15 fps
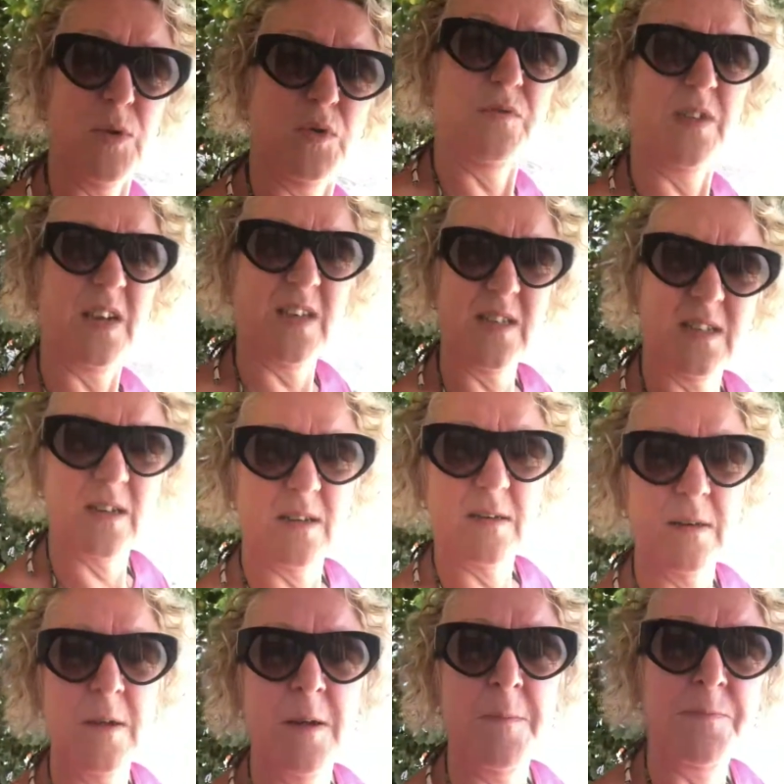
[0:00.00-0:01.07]
movies
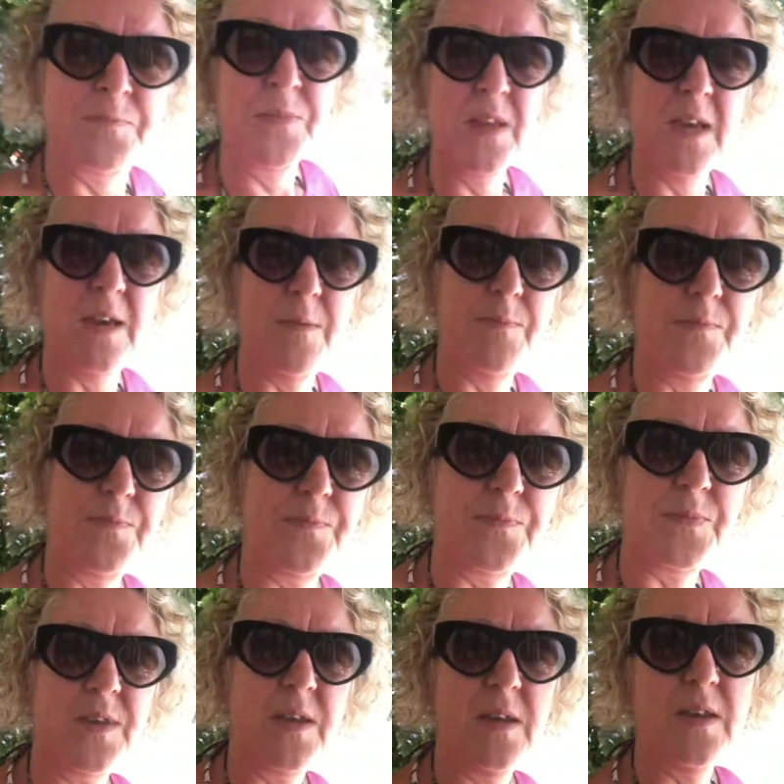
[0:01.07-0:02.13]
and Um,
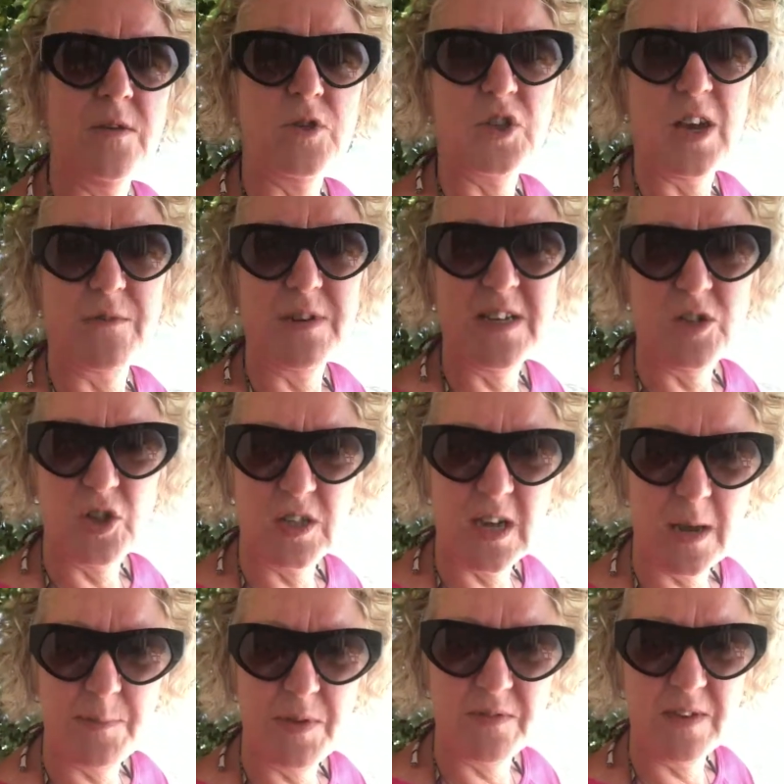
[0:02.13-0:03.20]
you know, the Jack Reacher
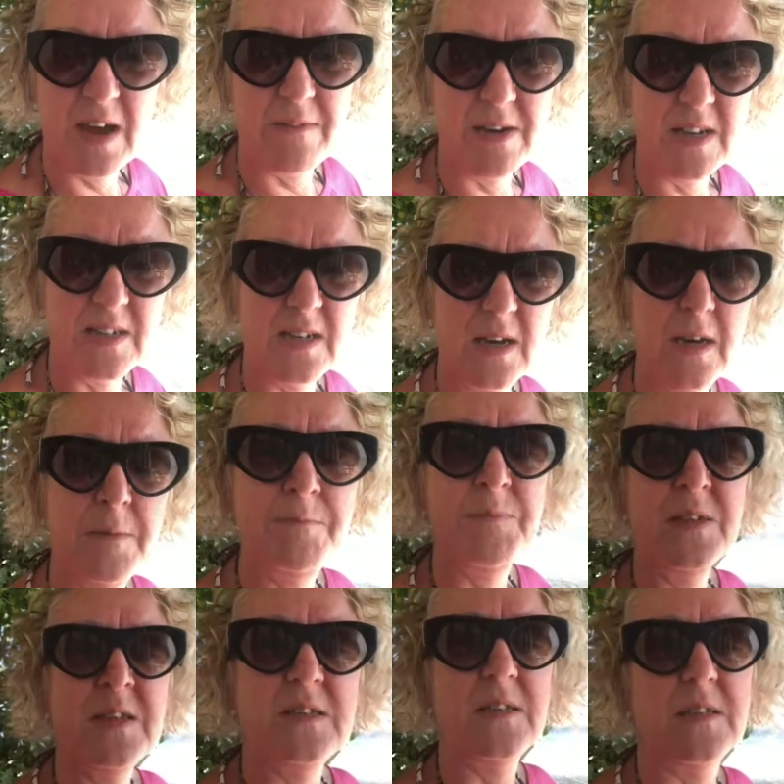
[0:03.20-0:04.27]
type of character.
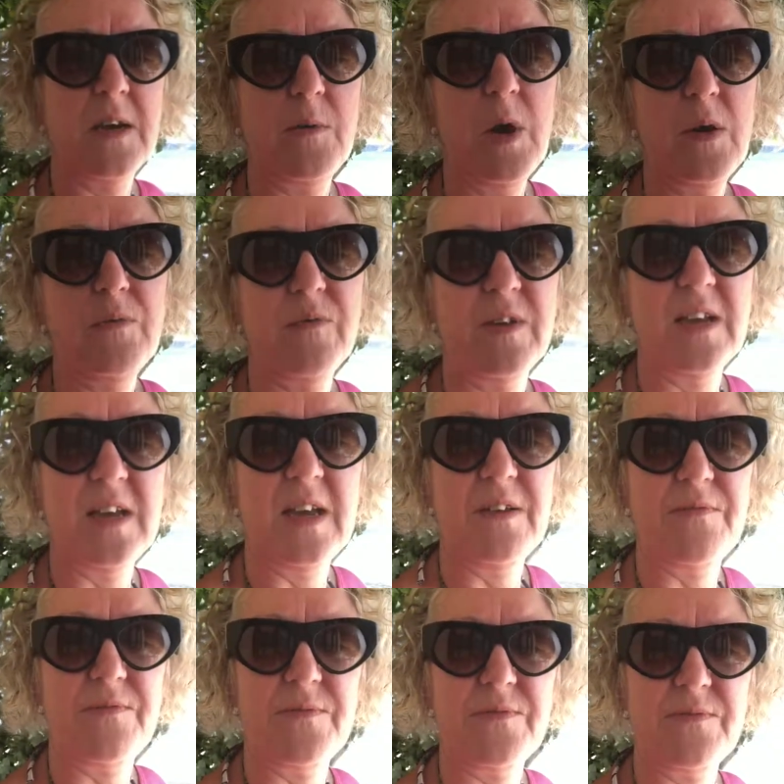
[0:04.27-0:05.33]
So hopefully,
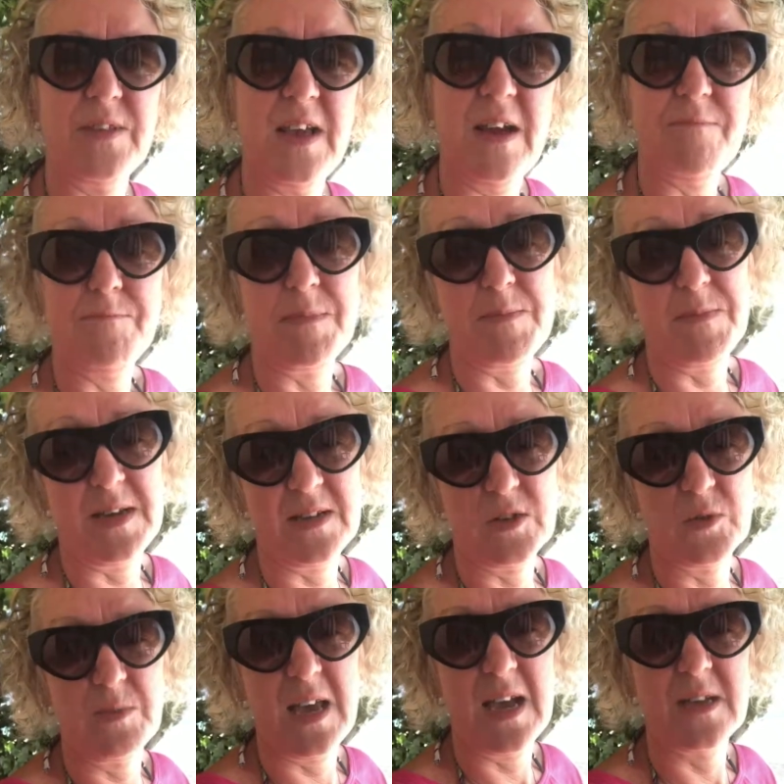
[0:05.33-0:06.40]
if they haven't been
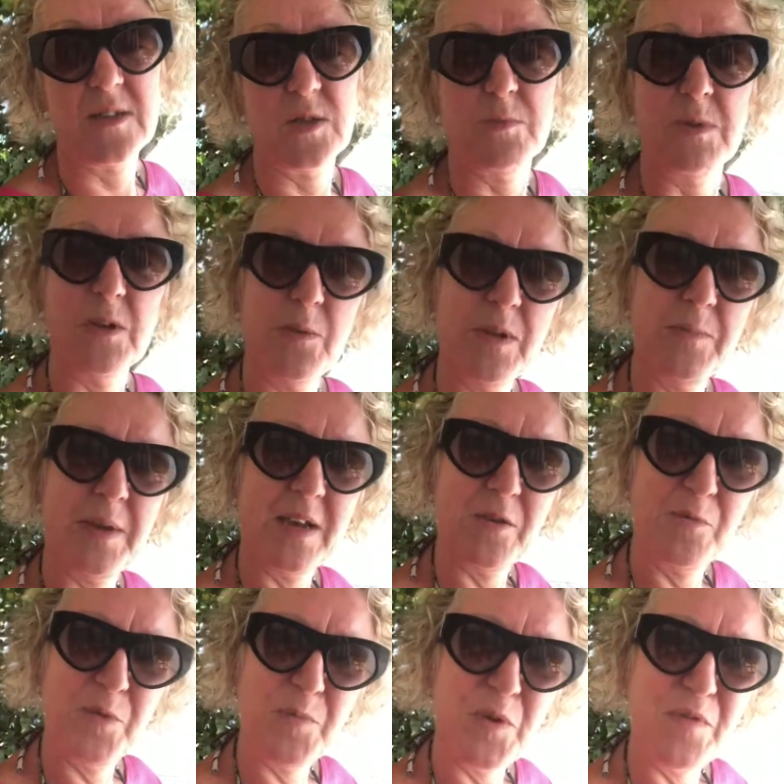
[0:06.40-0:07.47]
picked up yet, somebody will pick
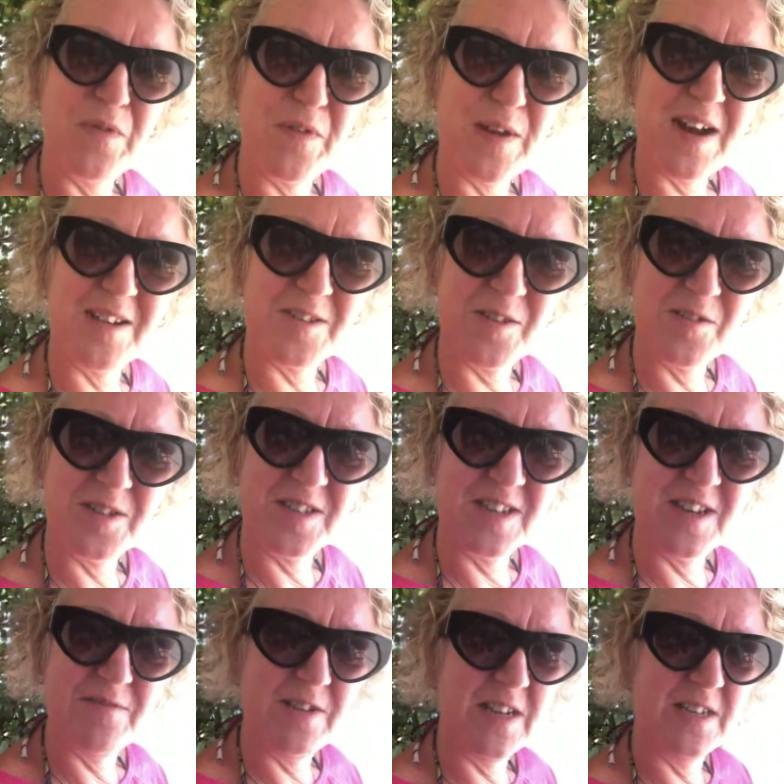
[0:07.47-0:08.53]
up the movie rights on the
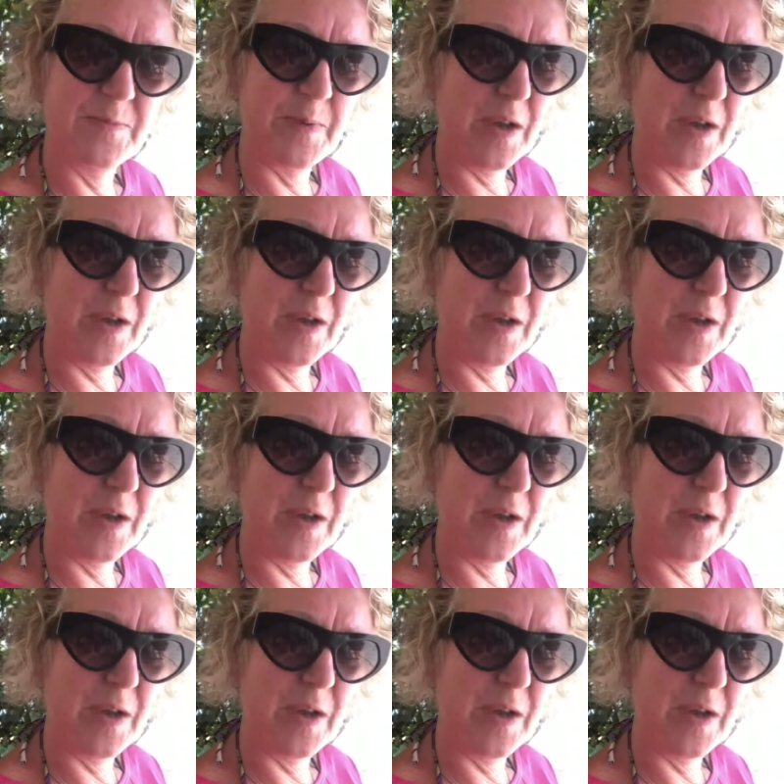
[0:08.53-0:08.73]
series,